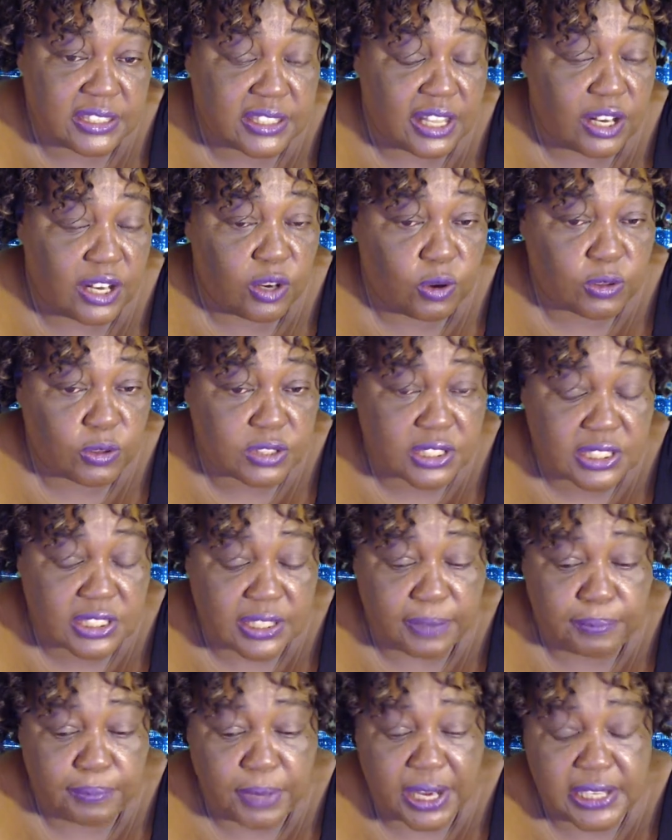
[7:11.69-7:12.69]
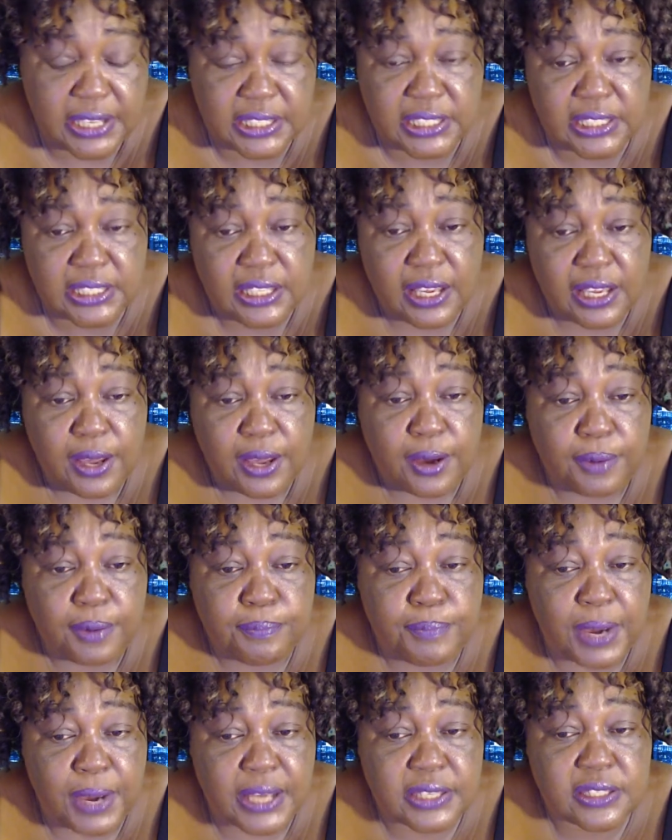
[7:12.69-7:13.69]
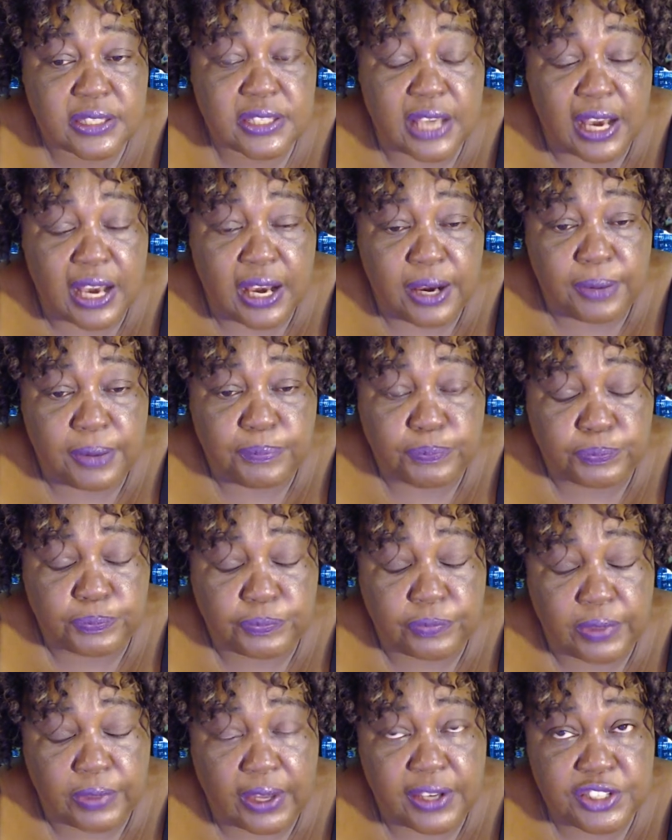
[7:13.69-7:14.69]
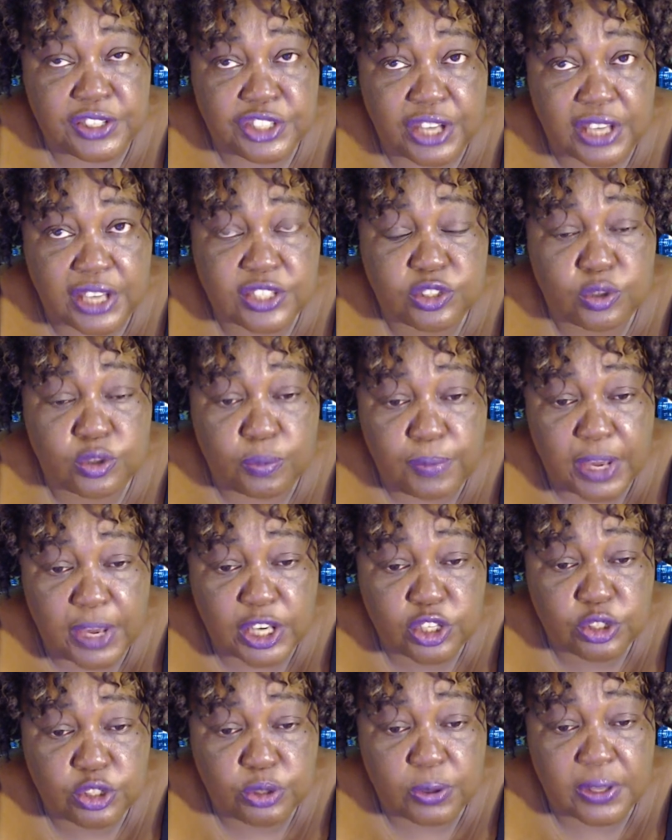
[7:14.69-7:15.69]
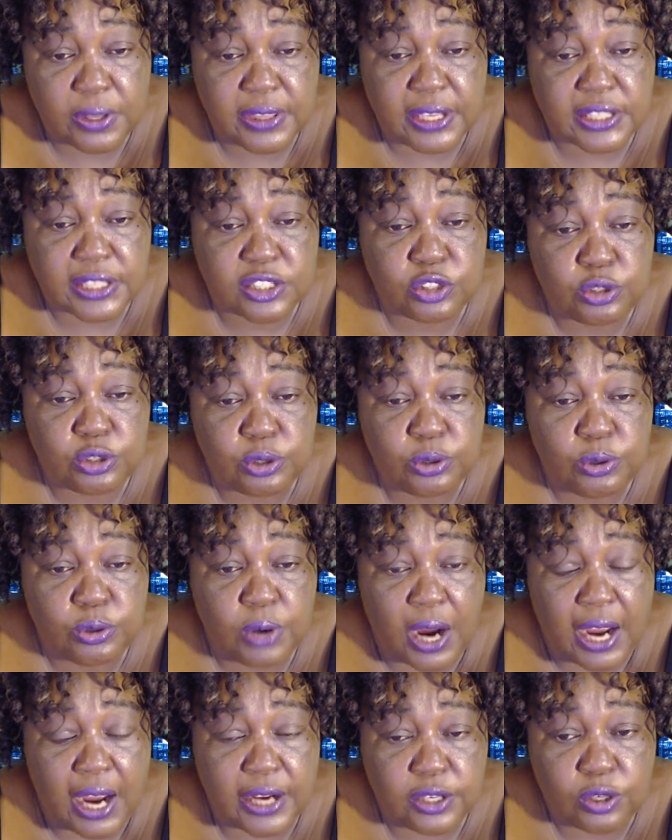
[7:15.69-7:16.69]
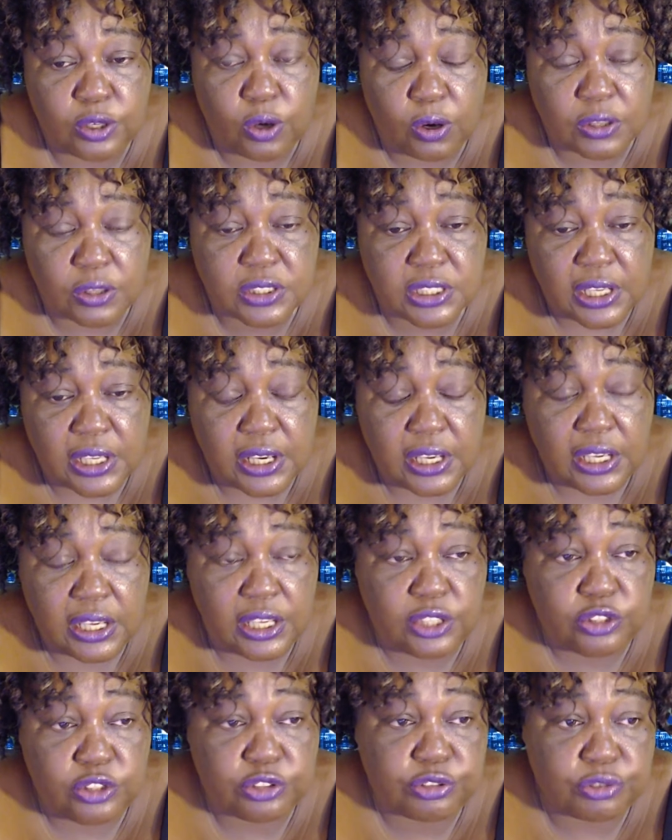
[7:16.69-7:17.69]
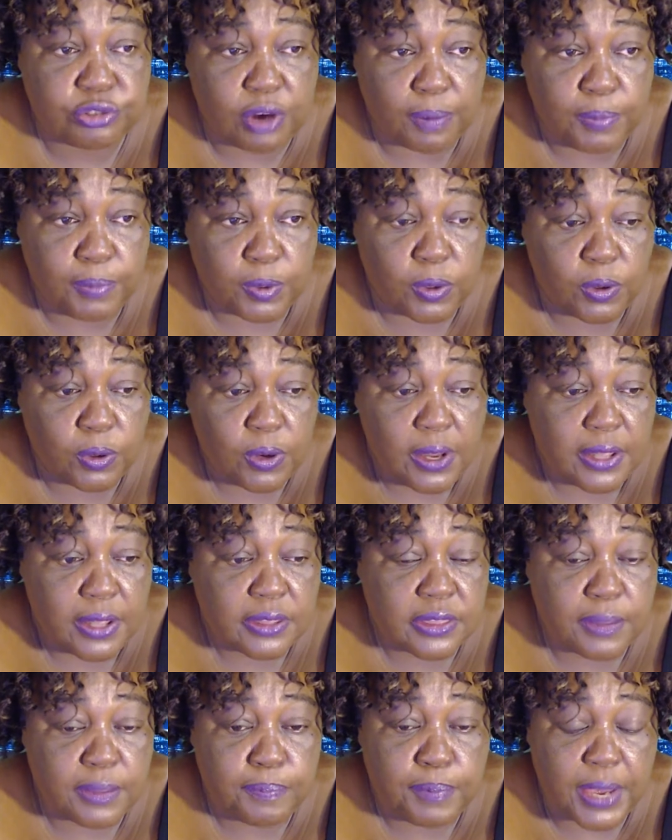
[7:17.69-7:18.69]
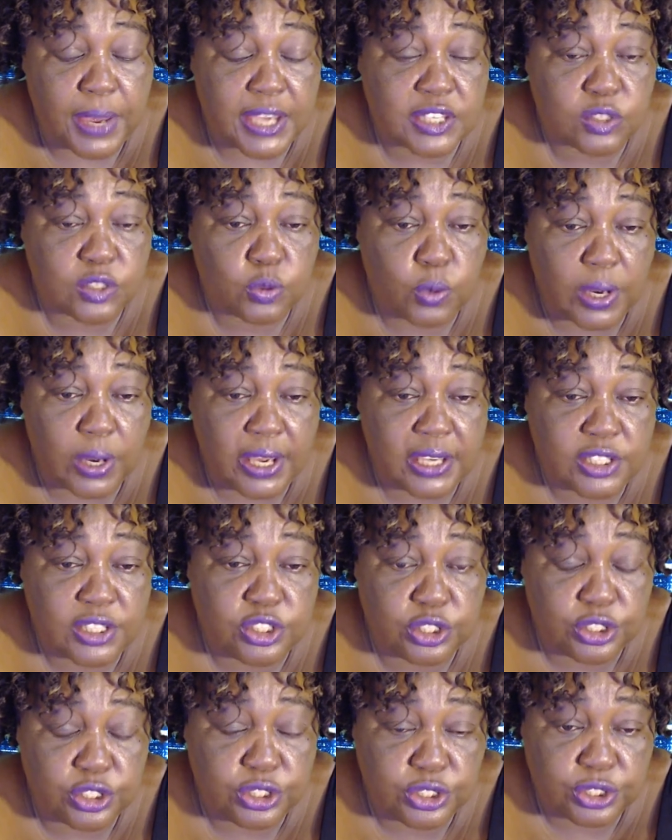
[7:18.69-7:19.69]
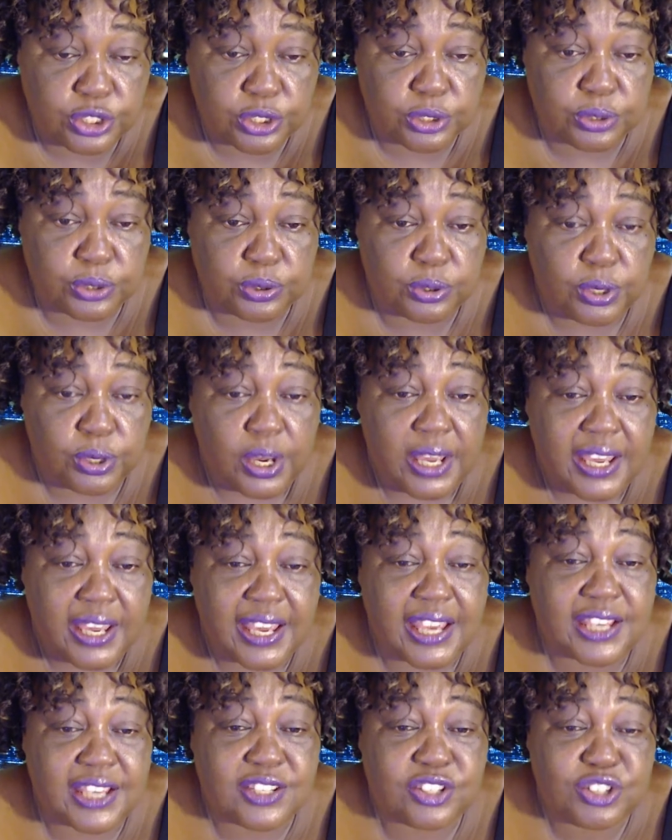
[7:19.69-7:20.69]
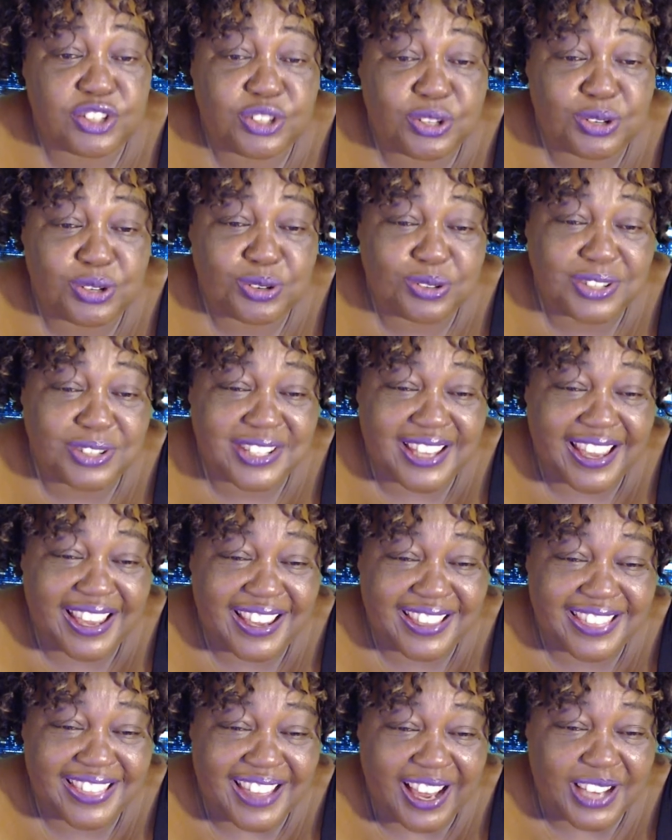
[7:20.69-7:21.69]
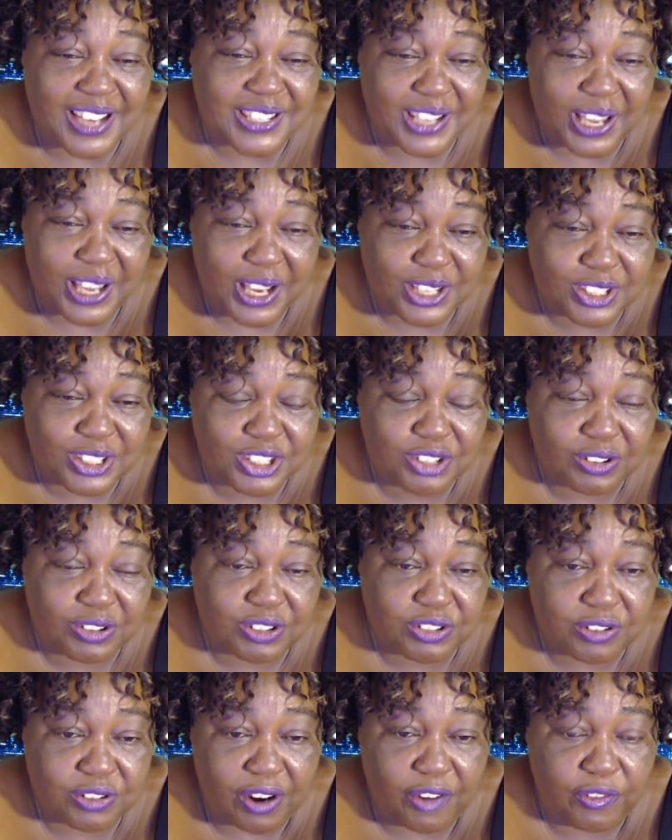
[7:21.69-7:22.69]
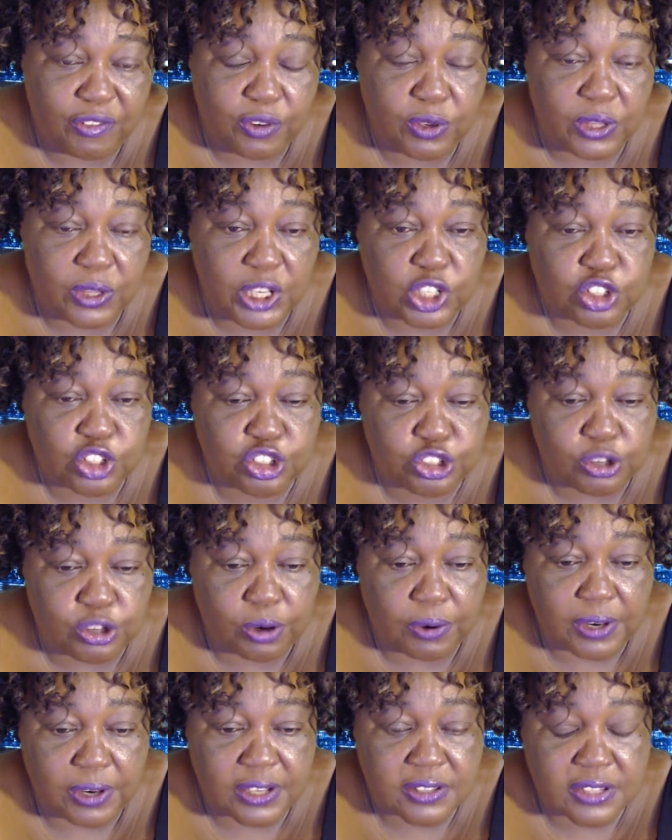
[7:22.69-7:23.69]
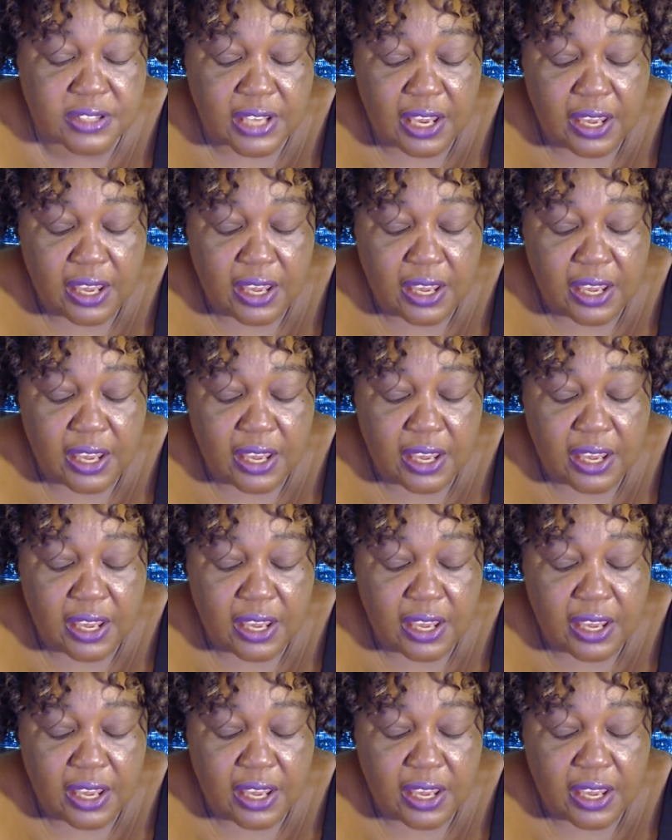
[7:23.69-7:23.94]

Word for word: They lost somebody, but um, just to make sure that you are not in trouble, the best way to do is to take that extra travel insurance.